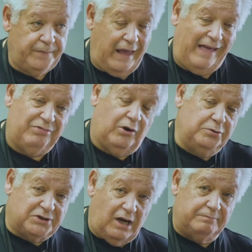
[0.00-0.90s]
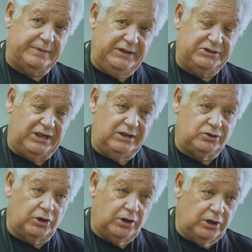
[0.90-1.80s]
And those companies in
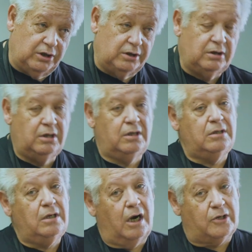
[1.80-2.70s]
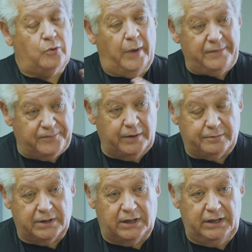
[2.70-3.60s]
turn are quite
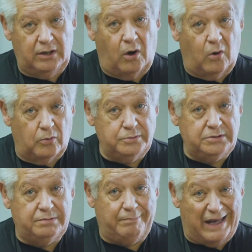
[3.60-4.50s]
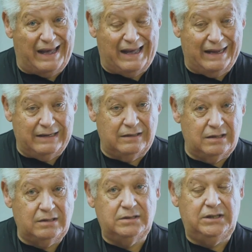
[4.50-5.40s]
frequently owned by
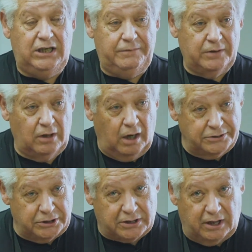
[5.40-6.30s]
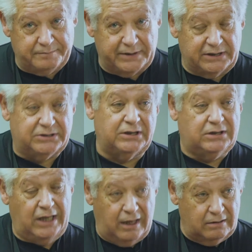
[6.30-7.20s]
even larger companies that
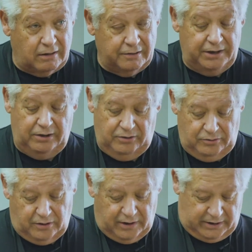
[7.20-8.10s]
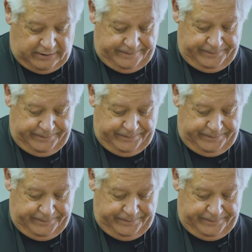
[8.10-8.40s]
then are in New York.